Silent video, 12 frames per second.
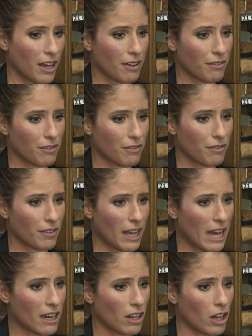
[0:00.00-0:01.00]
I've
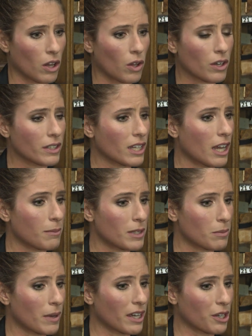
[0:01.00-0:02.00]
had a lot of
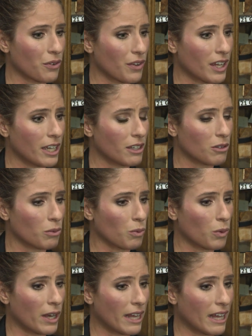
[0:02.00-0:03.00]
times in my career
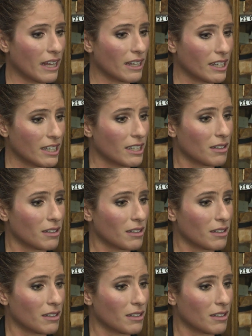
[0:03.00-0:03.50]
where